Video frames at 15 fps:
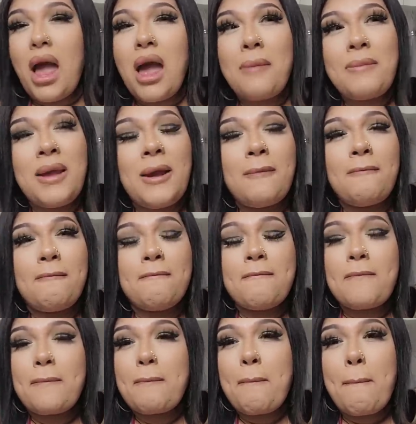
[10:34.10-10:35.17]
I mean,
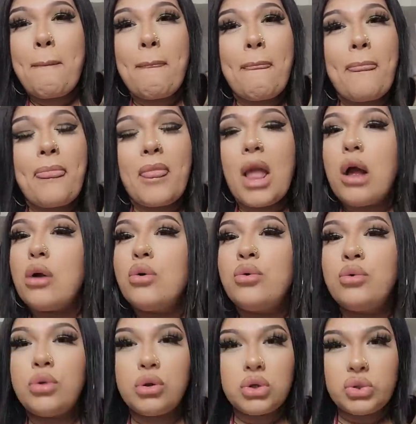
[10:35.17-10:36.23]

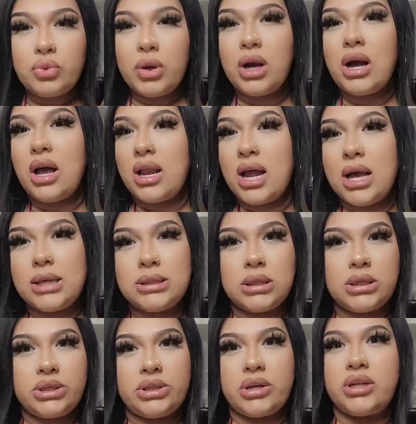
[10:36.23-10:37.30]
who knows what God has in
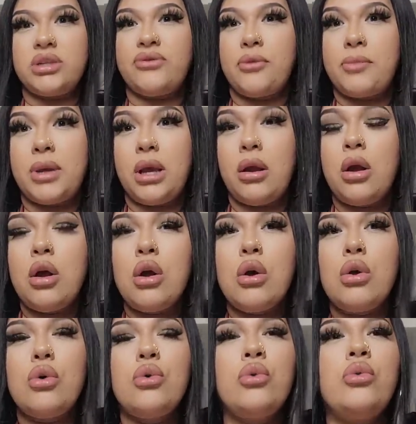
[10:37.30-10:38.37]
the stars for me?
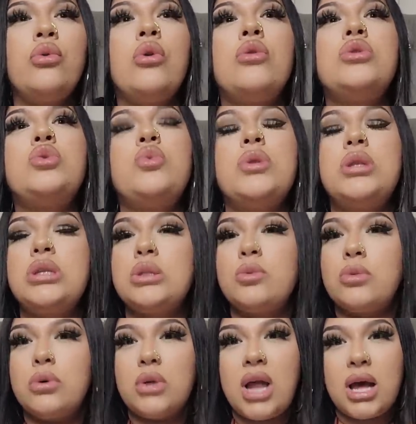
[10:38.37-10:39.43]
Who knows what this
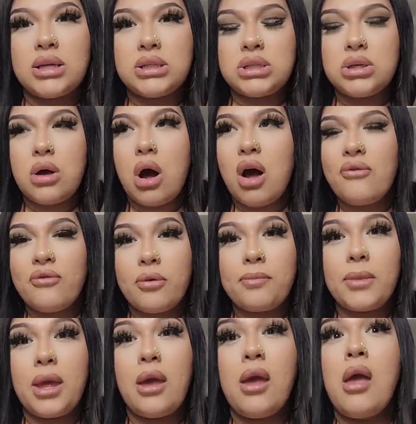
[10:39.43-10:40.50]
world has to offer
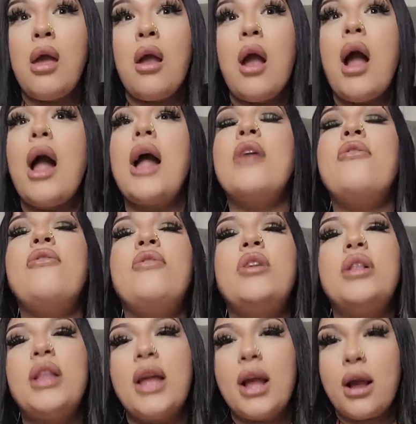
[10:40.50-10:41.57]
me? I
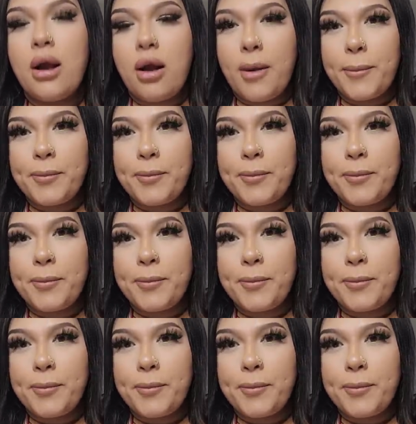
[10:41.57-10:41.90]
feel like